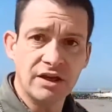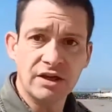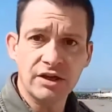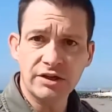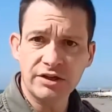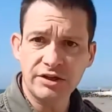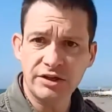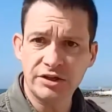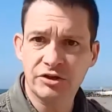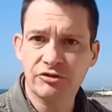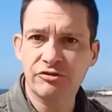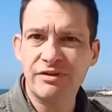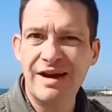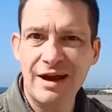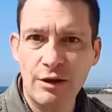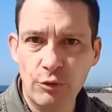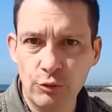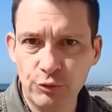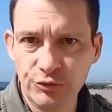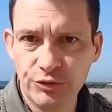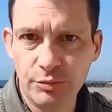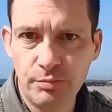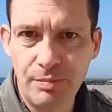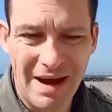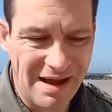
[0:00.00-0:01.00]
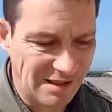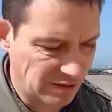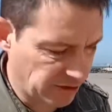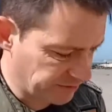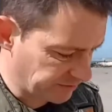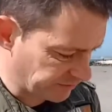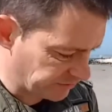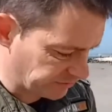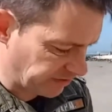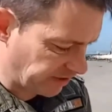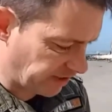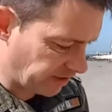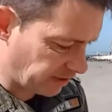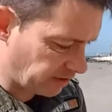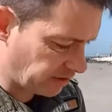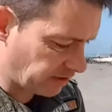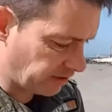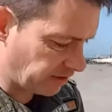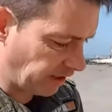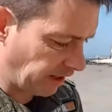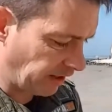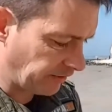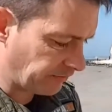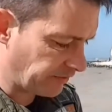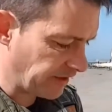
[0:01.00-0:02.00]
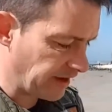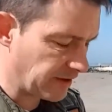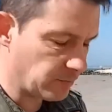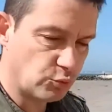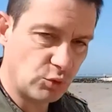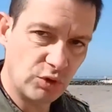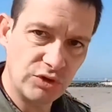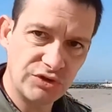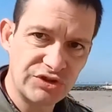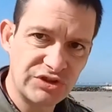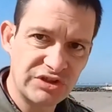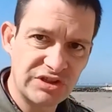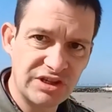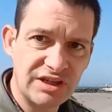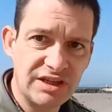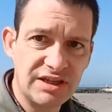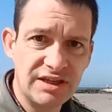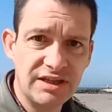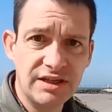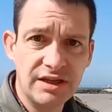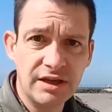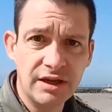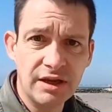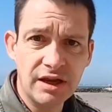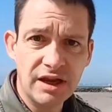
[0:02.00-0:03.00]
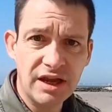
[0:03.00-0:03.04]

You ground balance it, and then we'll see